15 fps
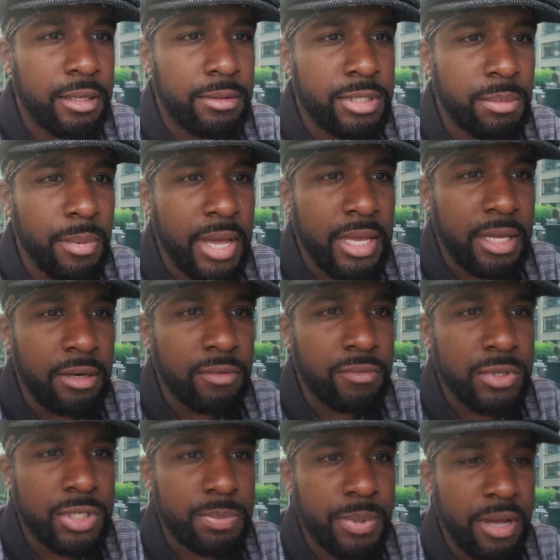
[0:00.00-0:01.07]
somebody can
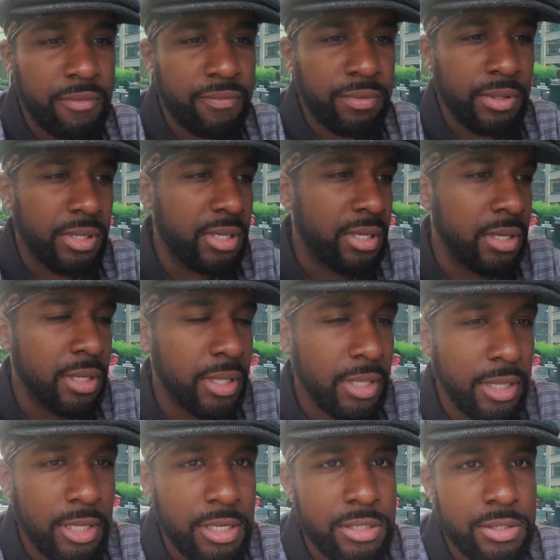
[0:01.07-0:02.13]
respectfully
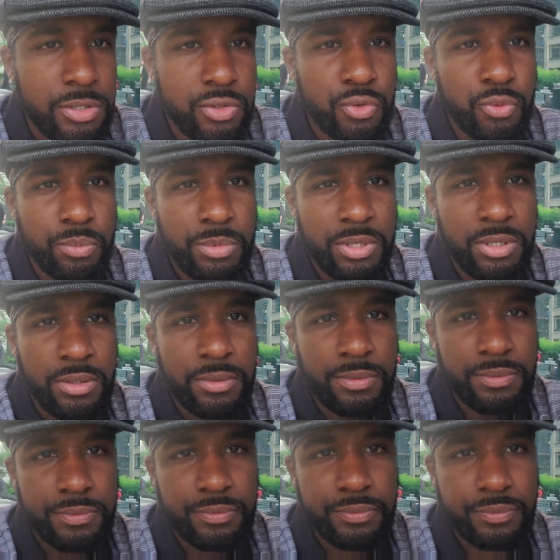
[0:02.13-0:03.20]
listen to me
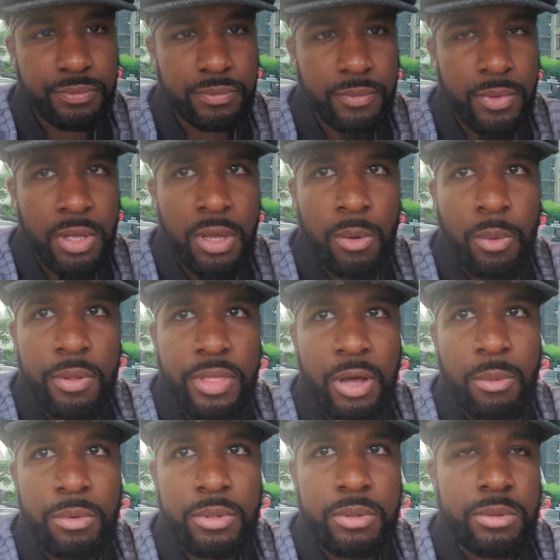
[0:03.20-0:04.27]

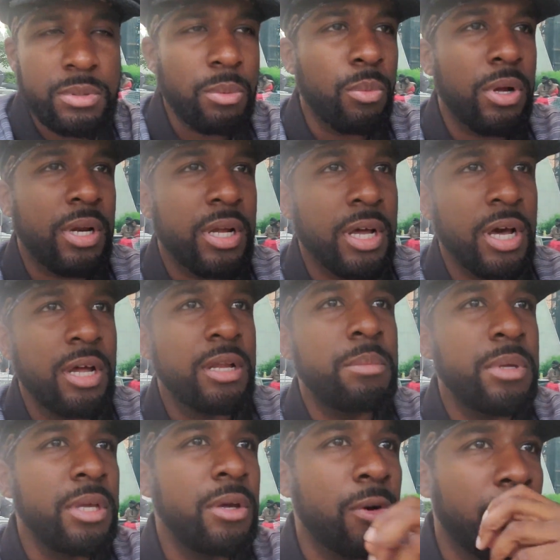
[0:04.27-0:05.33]
without someone cutting
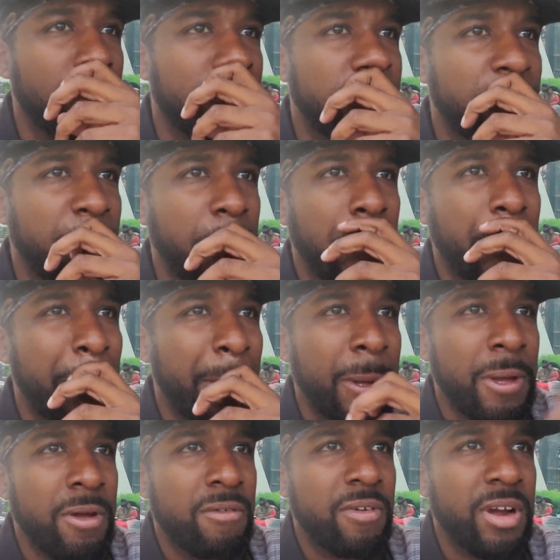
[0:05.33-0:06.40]
me
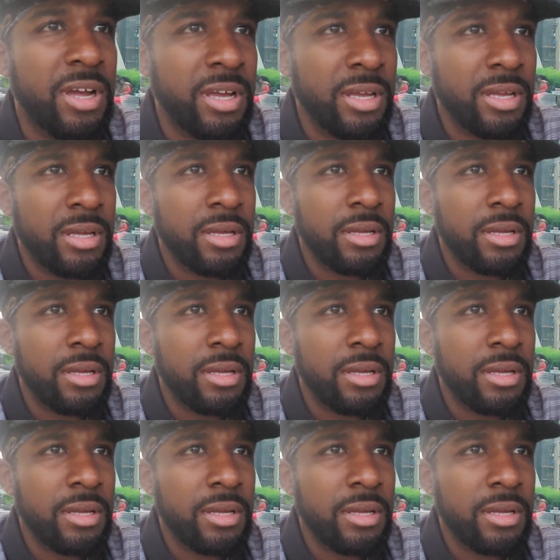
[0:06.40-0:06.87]
off, right?